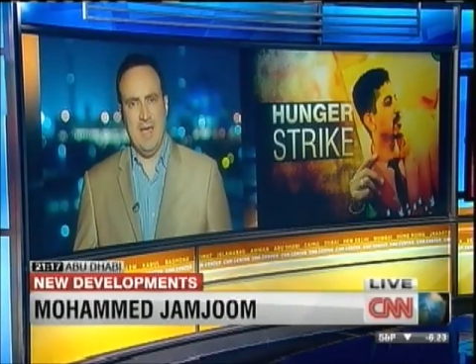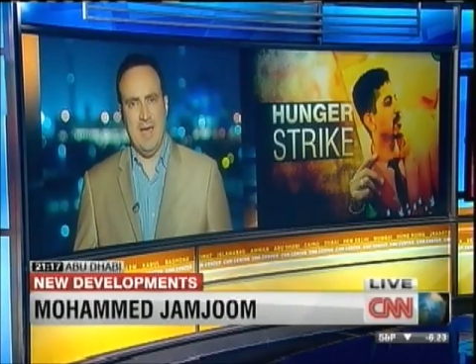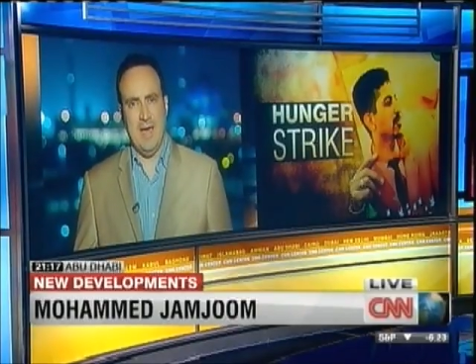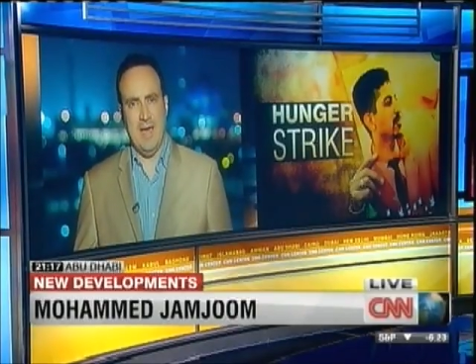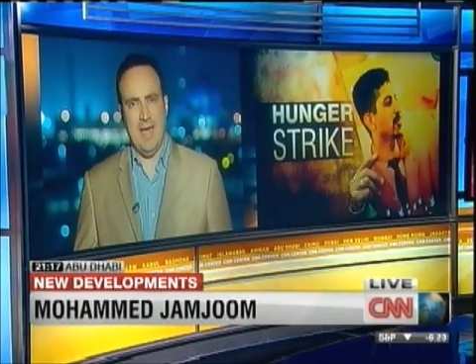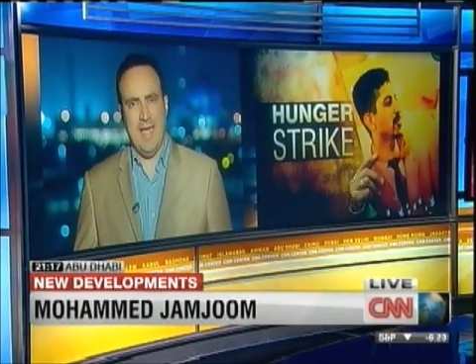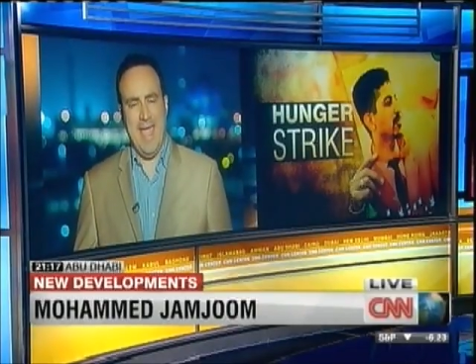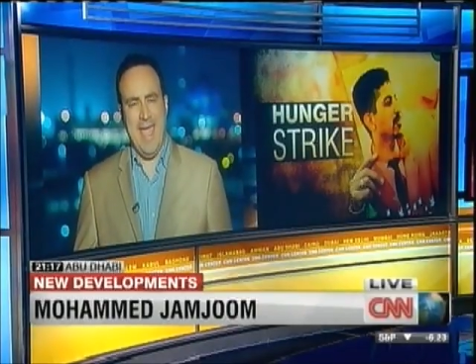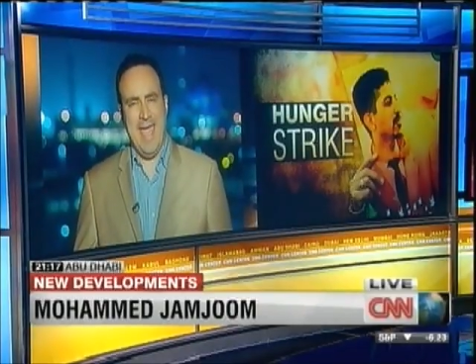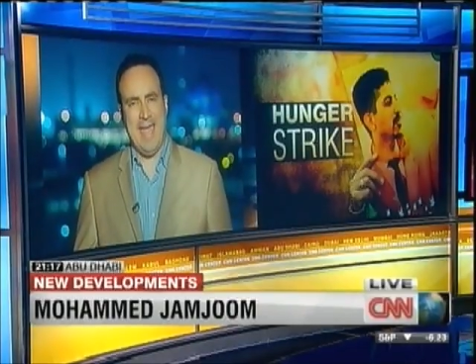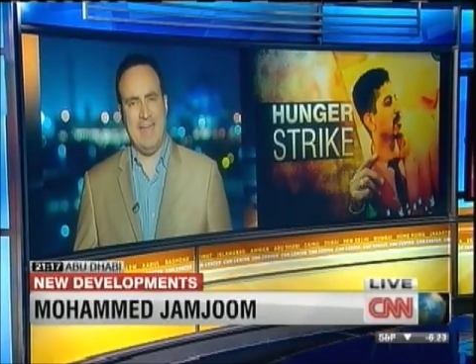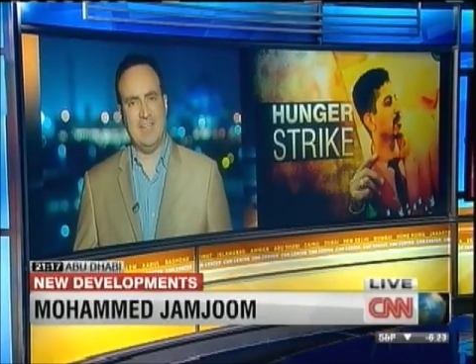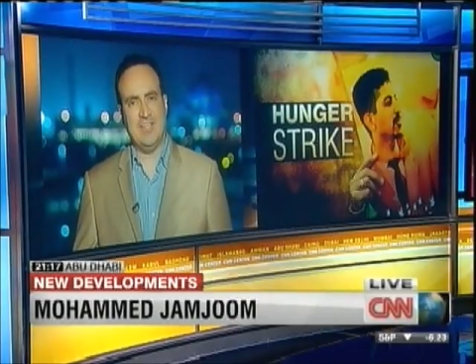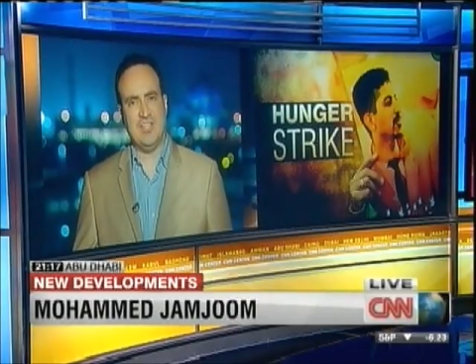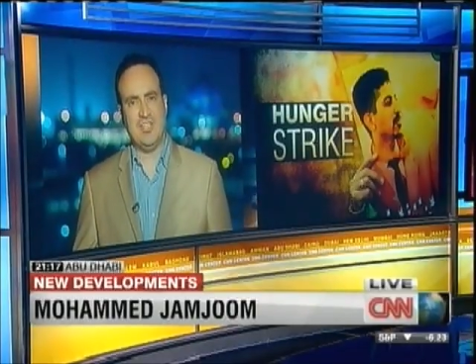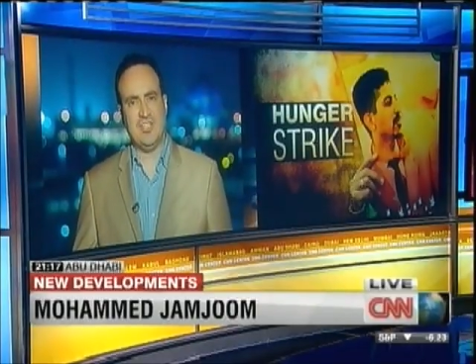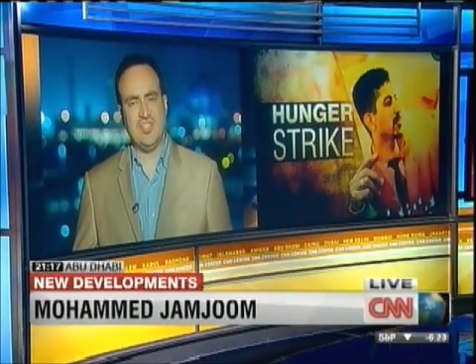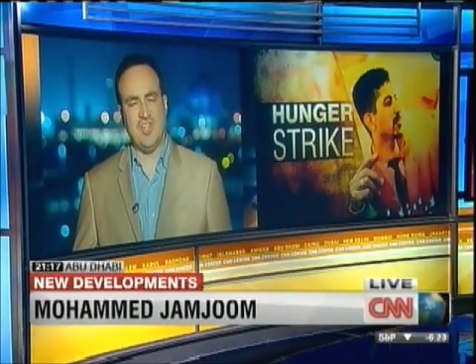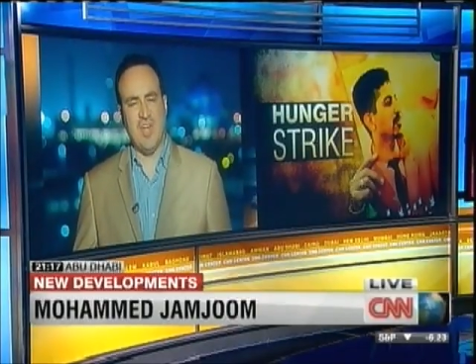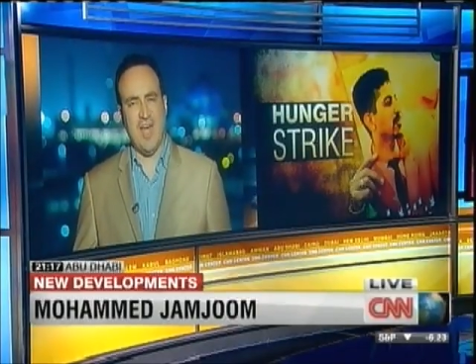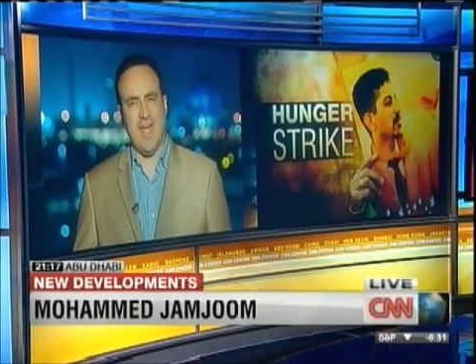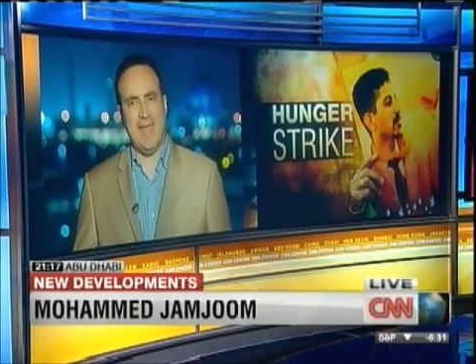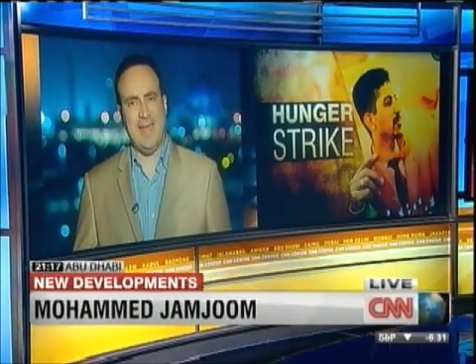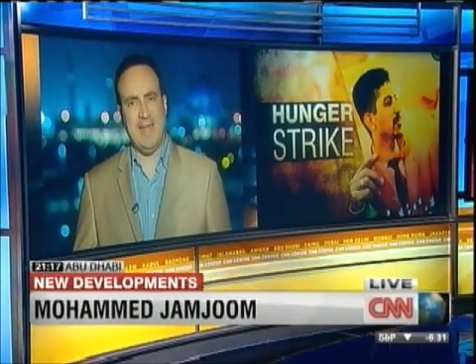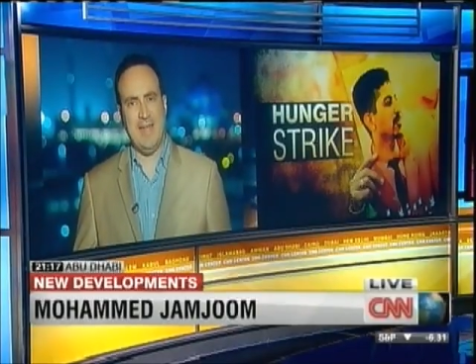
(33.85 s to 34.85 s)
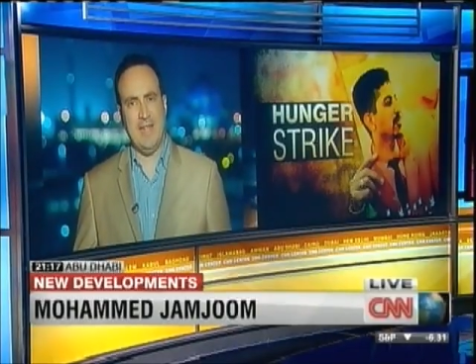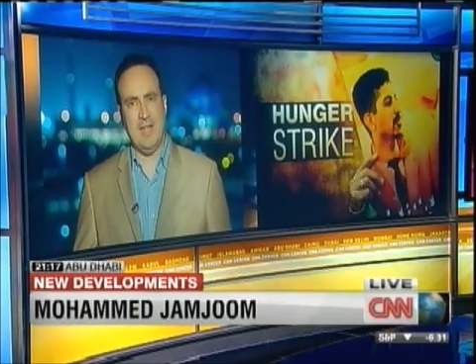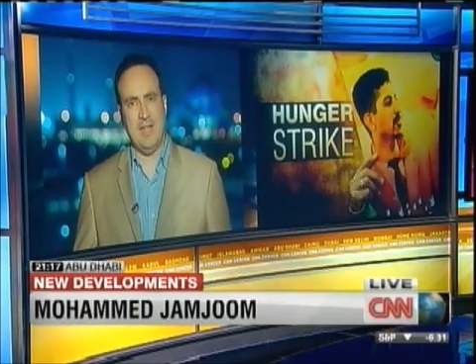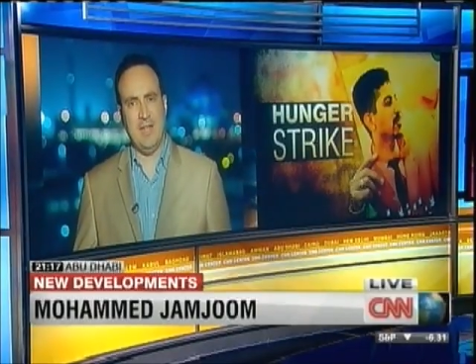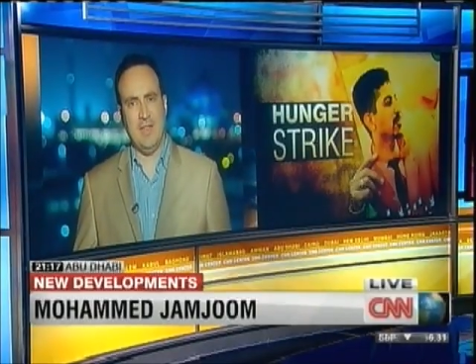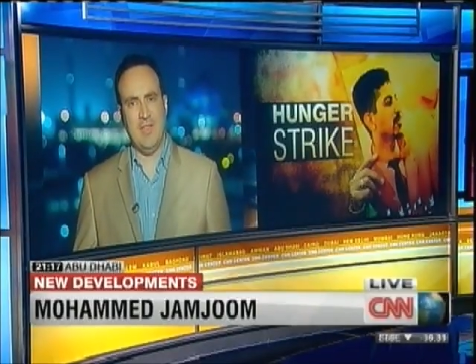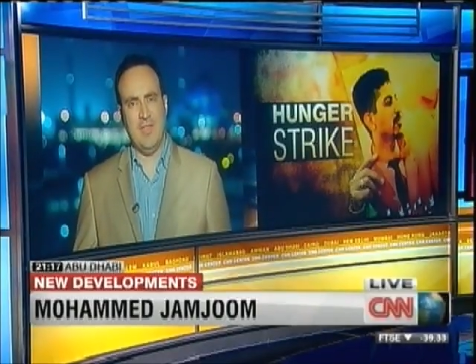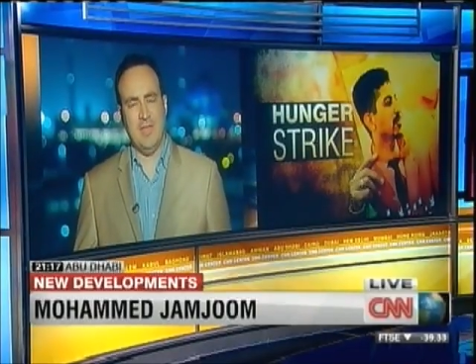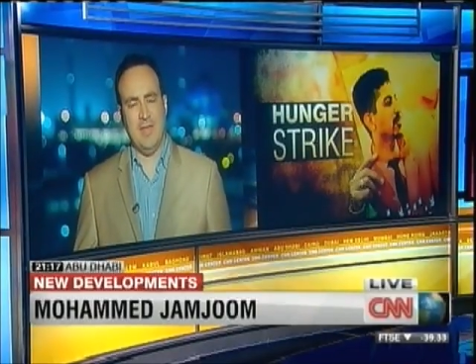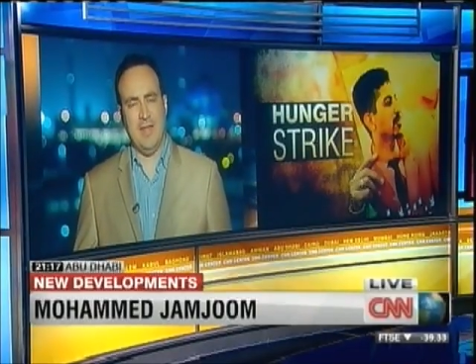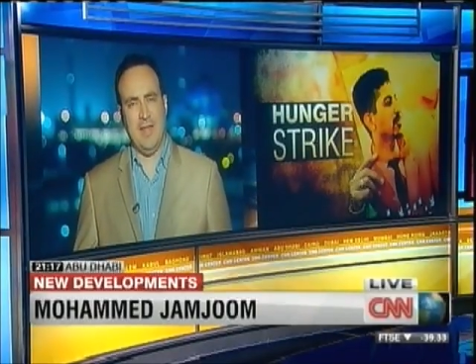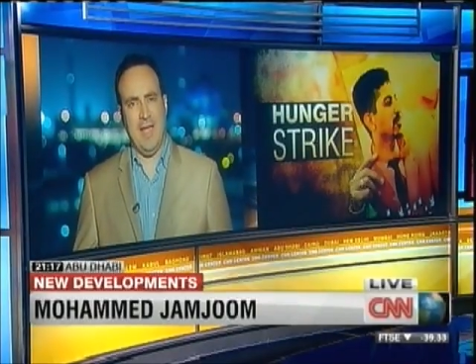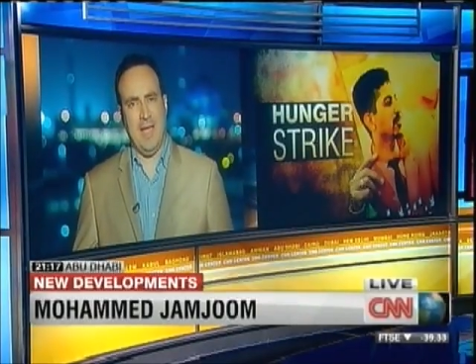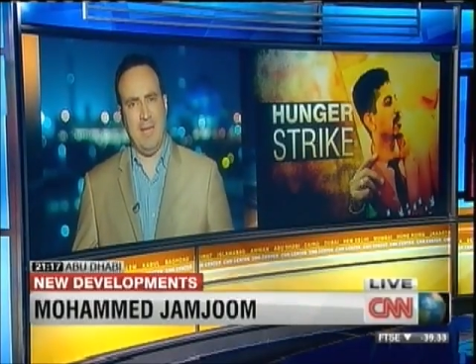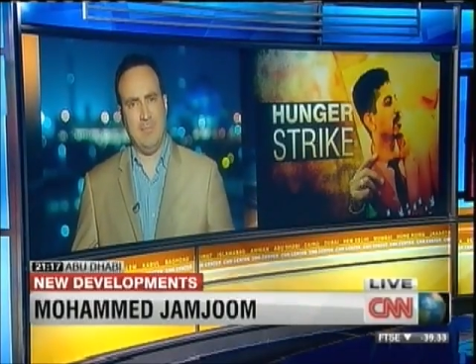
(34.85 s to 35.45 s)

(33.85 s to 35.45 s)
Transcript: had decided that